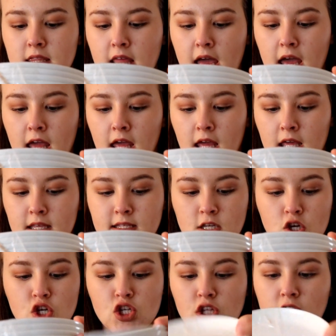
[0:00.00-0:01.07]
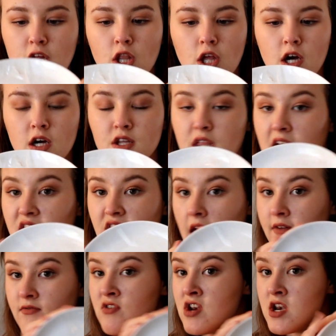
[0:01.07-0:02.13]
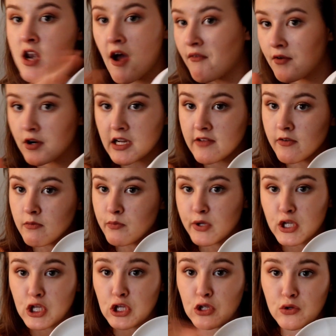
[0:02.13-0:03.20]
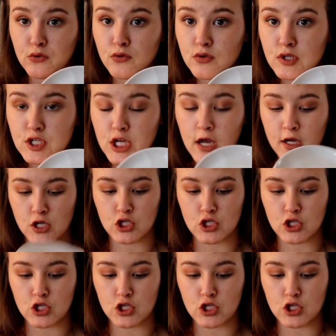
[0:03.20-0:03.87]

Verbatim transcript: They seriously look like they've never even been used.